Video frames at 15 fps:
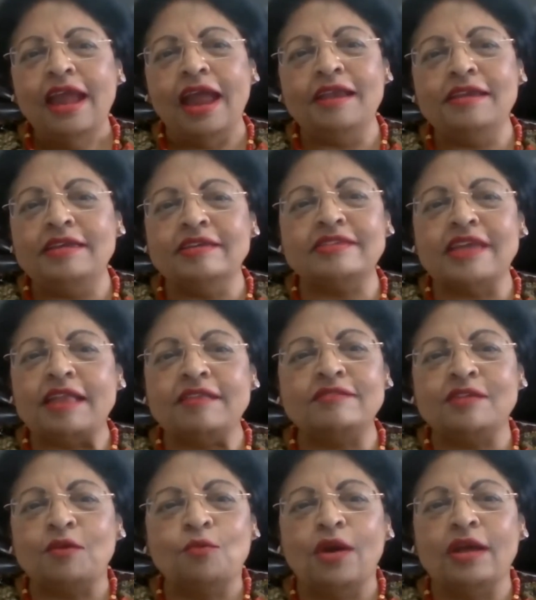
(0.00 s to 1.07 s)
And his
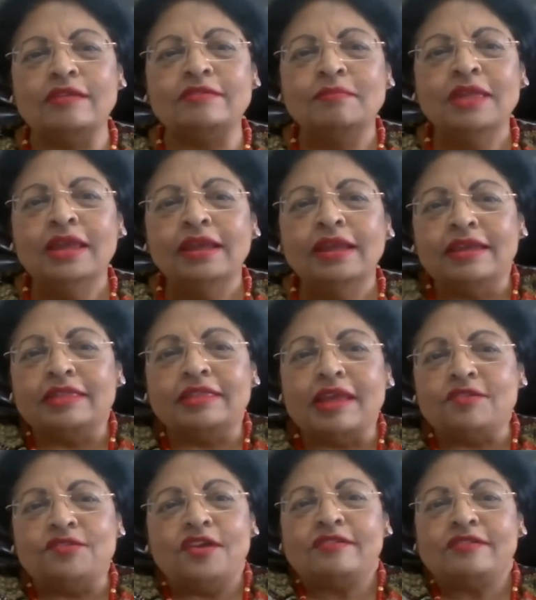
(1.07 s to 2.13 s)
answer was,
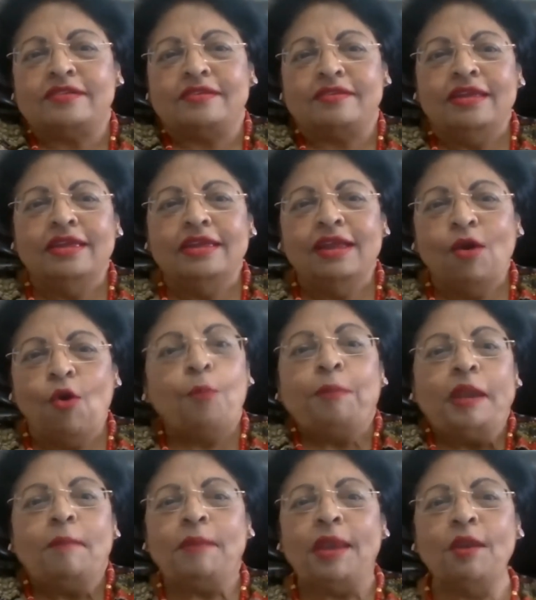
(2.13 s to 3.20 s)
Geetha, just
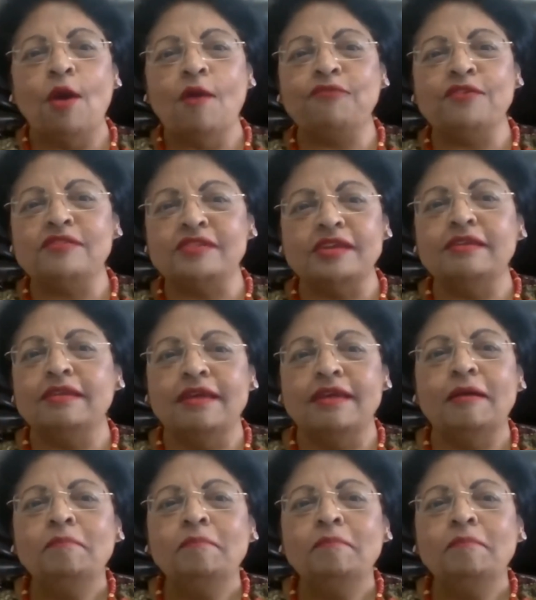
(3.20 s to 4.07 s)
open up an office and